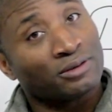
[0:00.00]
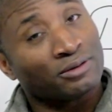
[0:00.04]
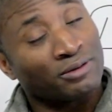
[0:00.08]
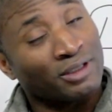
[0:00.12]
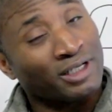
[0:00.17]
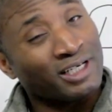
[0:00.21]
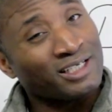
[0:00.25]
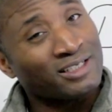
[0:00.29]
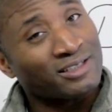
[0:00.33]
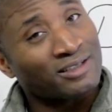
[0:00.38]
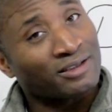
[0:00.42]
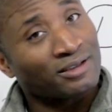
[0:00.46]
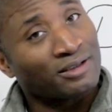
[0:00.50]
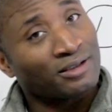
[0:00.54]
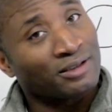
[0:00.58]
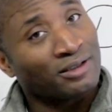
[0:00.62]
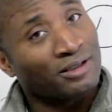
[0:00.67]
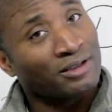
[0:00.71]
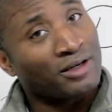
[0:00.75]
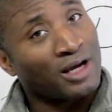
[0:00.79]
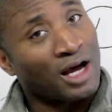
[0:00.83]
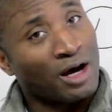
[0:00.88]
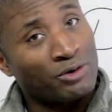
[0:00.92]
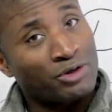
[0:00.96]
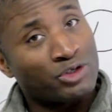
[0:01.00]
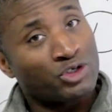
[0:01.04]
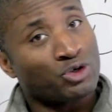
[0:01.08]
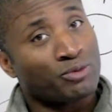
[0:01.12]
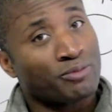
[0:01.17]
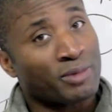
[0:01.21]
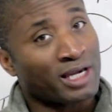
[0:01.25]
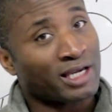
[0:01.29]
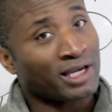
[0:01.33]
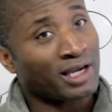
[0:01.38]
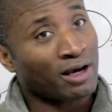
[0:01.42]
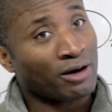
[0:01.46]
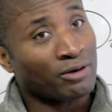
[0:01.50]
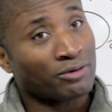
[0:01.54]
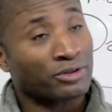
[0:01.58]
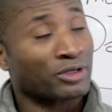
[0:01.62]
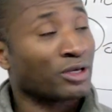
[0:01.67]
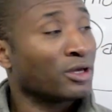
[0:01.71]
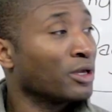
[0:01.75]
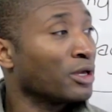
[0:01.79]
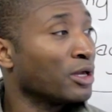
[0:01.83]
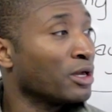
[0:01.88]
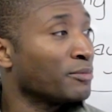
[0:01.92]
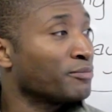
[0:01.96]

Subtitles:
Right? How did you make out?